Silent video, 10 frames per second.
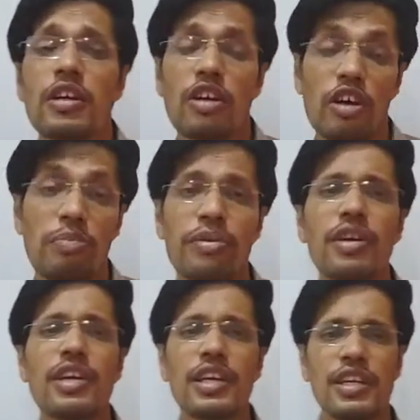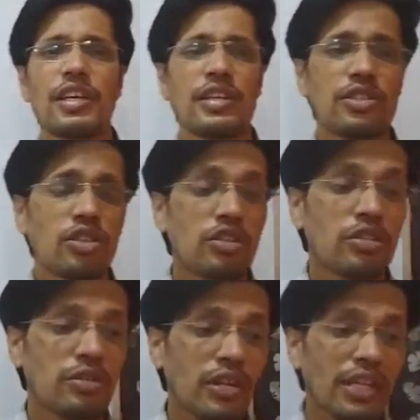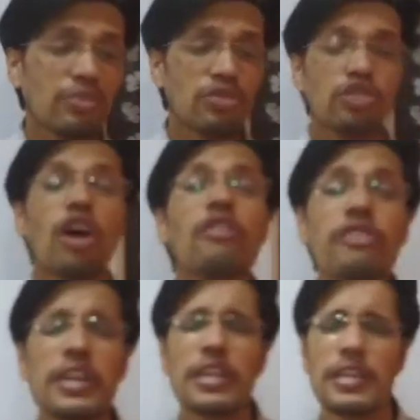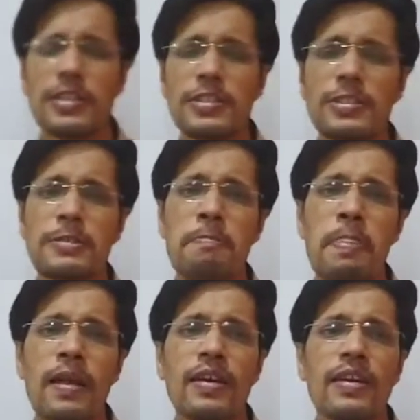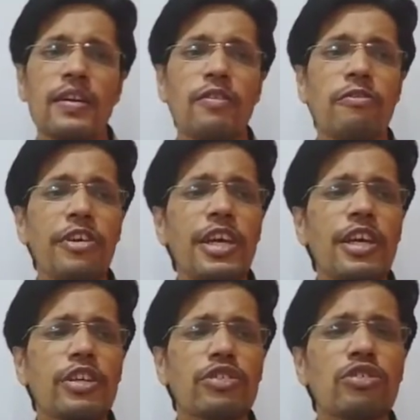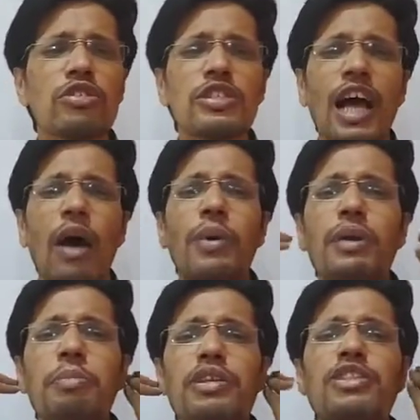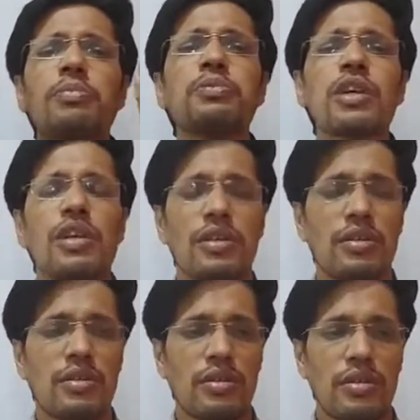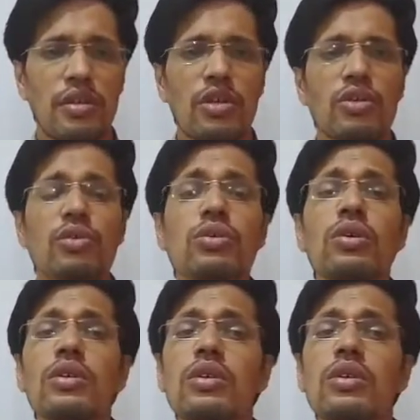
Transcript: confront a case or try to solve a case, we use our perception to